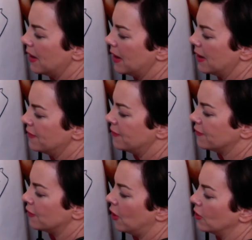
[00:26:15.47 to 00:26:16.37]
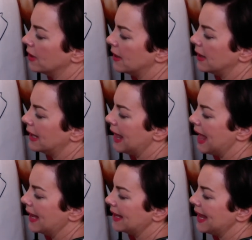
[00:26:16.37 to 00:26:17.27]
a frog
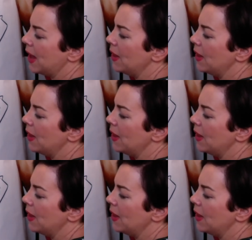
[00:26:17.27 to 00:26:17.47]
leg. Now